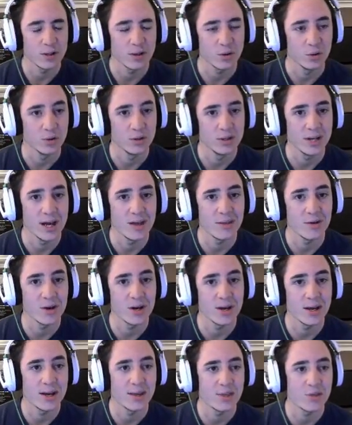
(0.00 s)
Cool. Now they're
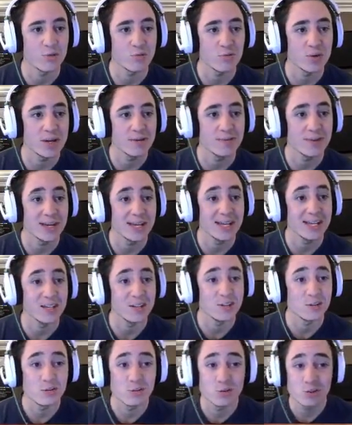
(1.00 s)
in a
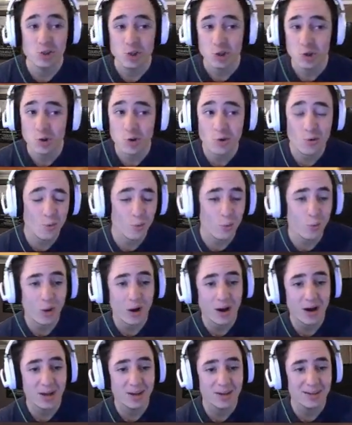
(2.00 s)

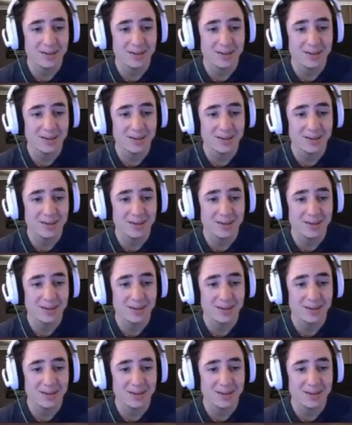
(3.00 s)
3v2-1.